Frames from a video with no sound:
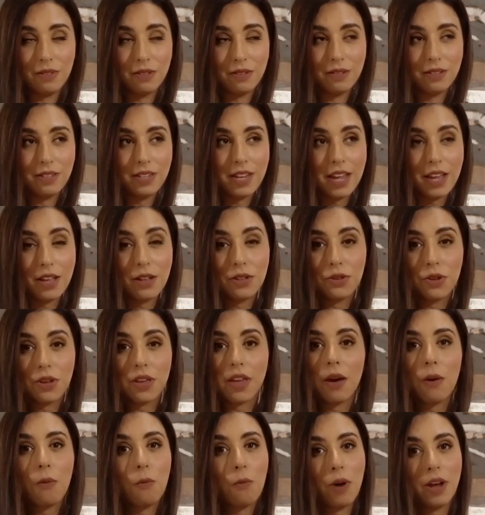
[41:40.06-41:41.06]
take a
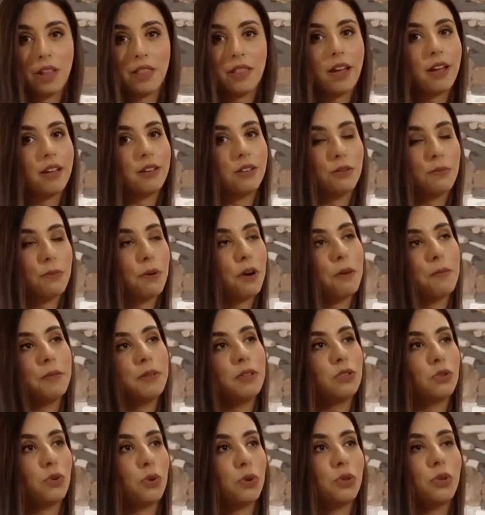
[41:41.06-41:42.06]
look at what that
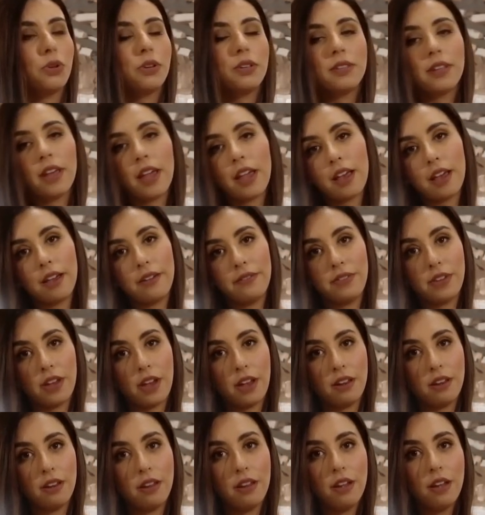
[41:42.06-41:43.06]
department store looks like, I've
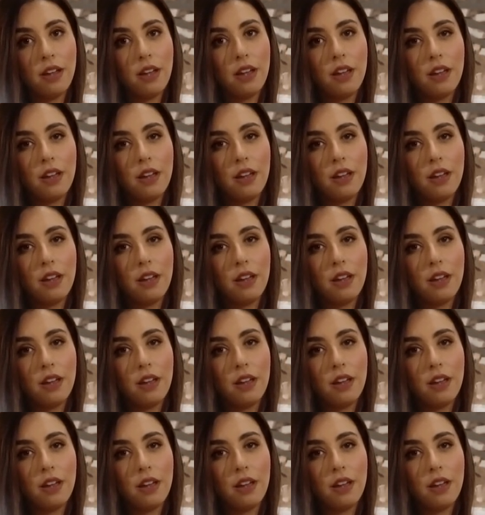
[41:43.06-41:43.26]
done